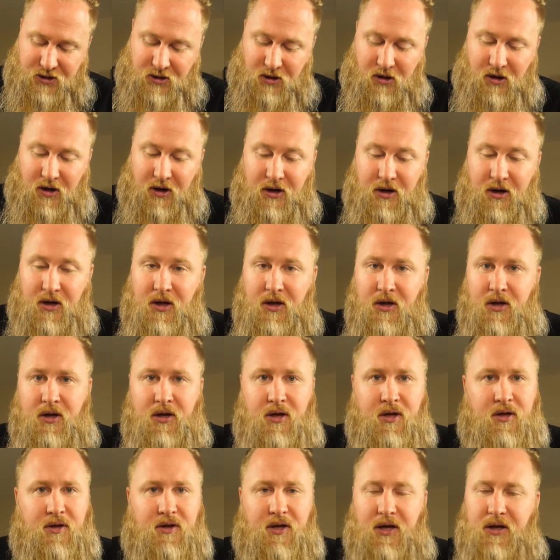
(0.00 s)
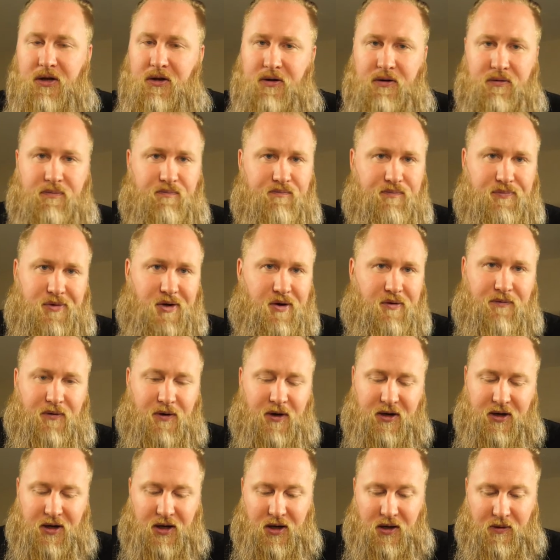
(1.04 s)
card that you'll
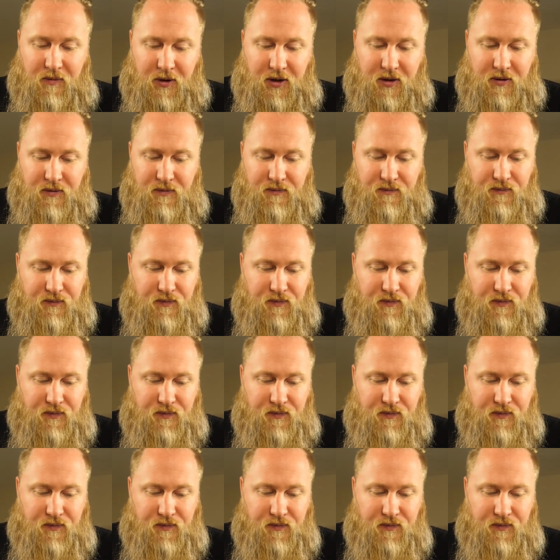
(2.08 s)
find anywhere.